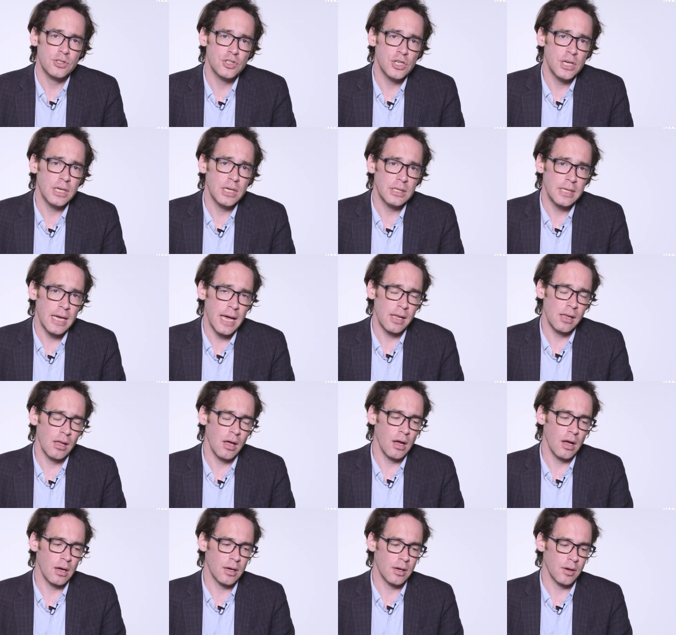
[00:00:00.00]
Jean
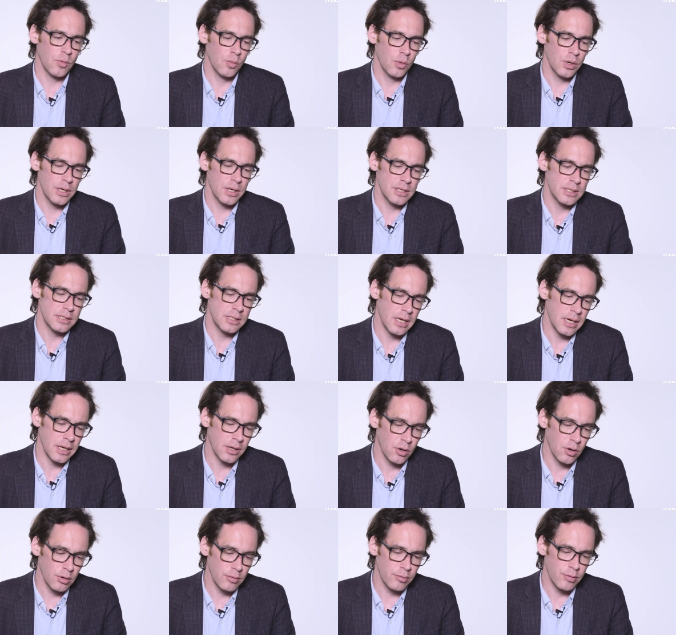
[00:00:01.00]
Tatlock was a
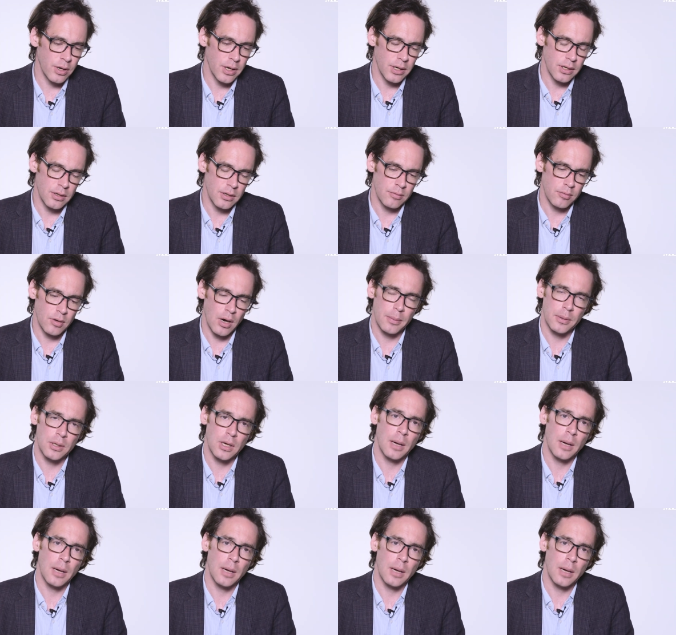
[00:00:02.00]
girlfriend of Robert